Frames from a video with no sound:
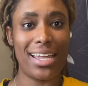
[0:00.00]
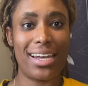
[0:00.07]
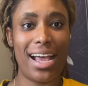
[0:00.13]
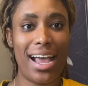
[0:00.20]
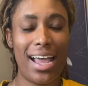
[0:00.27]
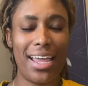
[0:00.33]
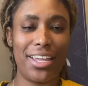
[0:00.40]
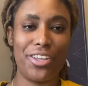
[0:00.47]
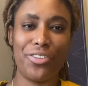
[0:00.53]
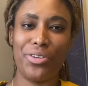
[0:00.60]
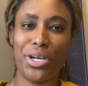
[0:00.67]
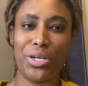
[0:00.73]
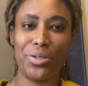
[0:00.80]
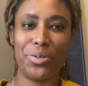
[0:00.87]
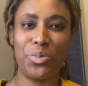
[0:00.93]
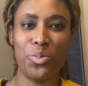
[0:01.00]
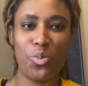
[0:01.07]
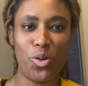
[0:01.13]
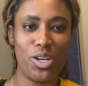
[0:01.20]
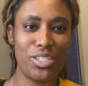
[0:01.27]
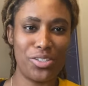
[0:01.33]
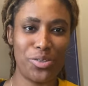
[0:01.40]
and I, you know,
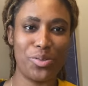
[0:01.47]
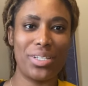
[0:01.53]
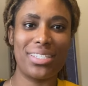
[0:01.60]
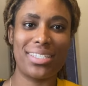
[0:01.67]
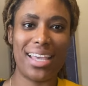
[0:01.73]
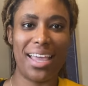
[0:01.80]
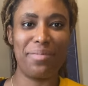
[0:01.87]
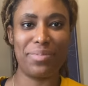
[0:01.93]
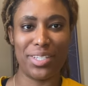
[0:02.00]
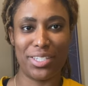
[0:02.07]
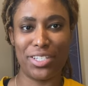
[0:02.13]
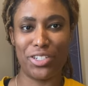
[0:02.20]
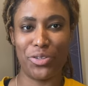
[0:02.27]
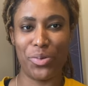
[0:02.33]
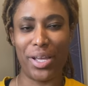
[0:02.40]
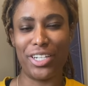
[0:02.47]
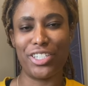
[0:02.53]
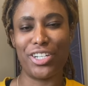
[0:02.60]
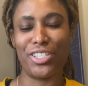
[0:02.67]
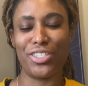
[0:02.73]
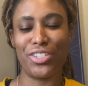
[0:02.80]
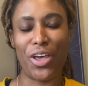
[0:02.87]
want to escape the
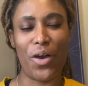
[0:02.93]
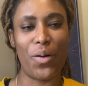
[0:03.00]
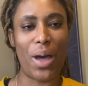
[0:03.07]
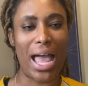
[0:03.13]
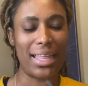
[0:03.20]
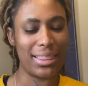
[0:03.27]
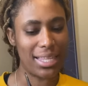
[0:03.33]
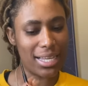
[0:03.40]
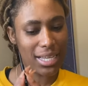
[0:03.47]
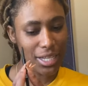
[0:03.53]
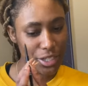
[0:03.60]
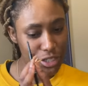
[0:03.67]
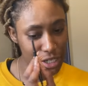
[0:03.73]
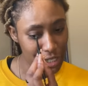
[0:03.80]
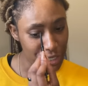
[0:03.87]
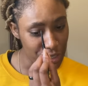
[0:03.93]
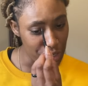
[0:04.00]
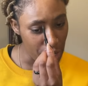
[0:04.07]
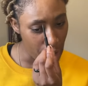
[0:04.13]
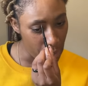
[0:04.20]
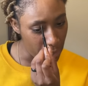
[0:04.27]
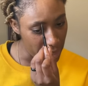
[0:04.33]
situation. So I think just
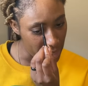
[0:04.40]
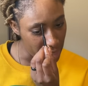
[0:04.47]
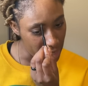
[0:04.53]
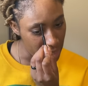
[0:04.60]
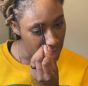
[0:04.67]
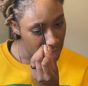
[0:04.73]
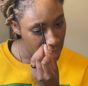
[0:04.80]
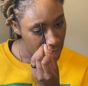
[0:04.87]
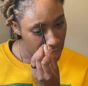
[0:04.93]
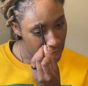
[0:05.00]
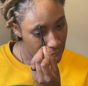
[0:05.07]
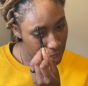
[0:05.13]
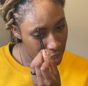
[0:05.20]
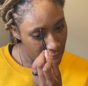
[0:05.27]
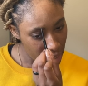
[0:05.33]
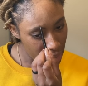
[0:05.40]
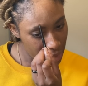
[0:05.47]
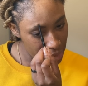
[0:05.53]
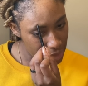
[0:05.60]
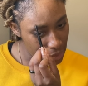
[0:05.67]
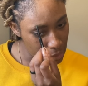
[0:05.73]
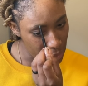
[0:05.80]
knowing
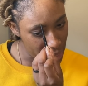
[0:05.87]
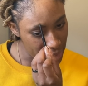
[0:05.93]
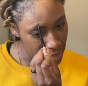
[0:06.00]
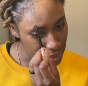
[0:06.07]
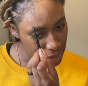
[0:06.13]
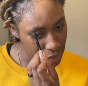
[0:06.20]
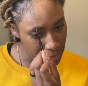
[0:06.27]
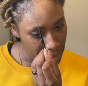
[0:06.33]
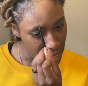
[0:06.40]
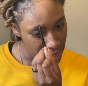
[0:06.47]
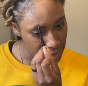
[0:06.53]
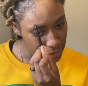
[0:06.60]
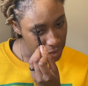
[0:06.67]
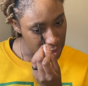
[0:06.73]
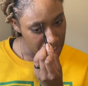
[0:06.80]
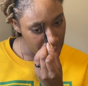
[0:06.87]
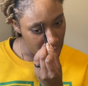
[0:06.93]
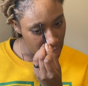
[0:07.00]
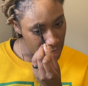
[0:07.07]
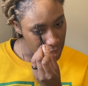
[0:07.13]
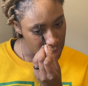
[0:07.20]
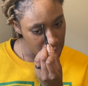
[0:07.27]
the way that your body
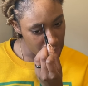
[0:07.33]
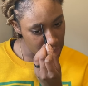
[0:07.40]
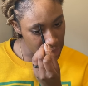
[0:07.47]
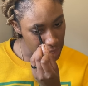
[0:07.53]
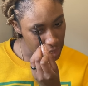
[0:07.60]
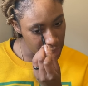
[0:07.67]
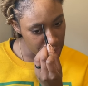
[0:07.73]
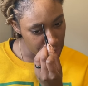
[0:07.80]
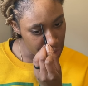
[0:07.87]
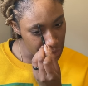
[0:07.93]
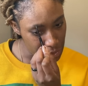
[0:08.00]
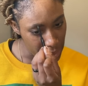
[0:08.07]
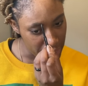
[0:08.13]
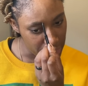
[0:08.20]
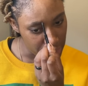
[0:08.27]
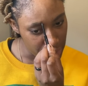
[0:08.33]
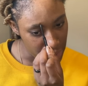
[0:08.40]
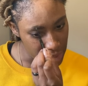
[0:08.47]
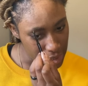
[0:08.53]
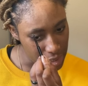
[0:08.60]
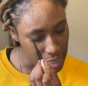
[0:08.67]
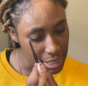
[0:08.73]
responds to certain
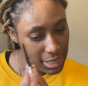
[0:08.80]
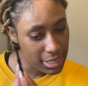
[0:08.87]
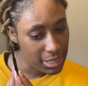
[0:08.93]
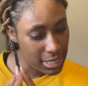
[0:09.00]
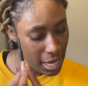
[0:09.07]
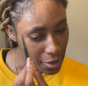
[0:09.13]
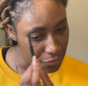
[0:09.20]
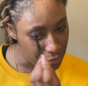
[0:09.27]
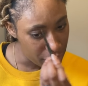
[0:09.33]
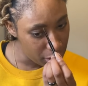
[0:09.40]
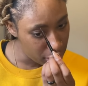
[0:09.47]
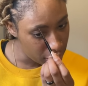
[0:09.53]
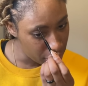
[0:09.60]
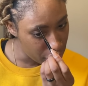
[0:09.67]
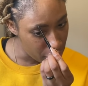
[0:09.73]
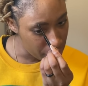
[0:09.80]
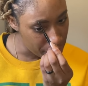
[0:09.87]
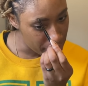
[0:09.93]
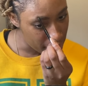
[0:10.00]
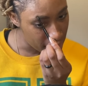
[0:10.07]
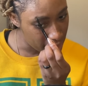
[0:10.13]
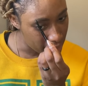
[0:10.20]
situations is definitely going to
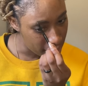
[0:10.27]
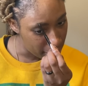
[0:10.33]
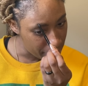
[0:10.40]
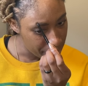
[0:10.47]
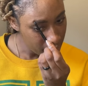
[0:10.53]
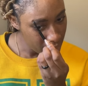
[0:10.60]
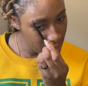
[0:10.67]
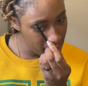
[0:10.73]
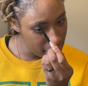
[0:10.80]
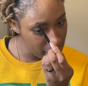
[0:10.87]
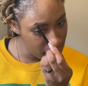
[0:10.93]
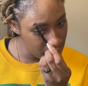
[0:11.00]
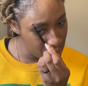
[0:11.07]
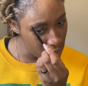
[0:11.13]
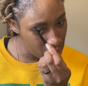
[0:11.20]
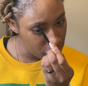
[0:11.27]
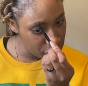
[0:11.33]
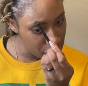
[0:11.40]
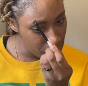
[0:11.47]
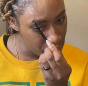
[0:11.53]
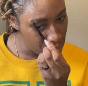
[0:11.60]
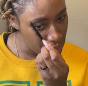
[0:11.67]
be key. And then
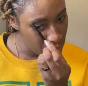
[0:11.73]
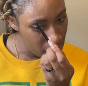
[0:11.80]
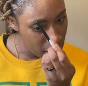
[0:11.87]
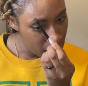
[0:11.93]
also